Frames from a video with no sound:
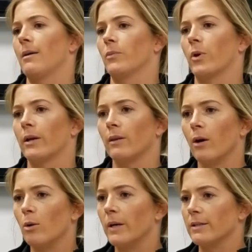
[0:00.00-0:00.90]

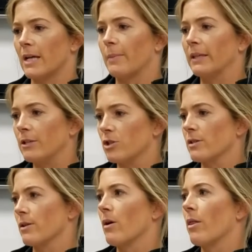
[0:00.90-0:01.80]
granuloma type
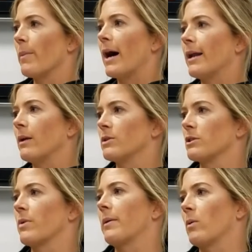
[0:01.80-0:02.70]
lesions in all the body, which
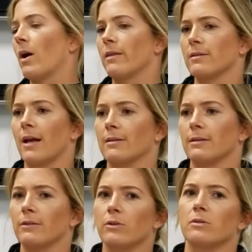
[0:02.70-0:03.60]
is probably why this cat's
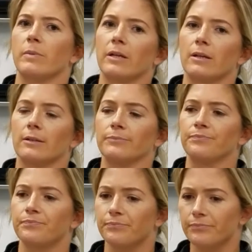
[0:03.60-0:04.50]
liver is big and
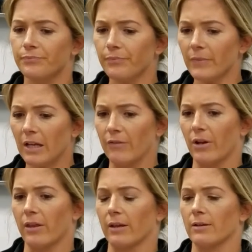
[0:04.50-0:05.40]

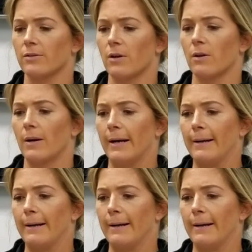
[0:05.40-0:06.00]
everything. So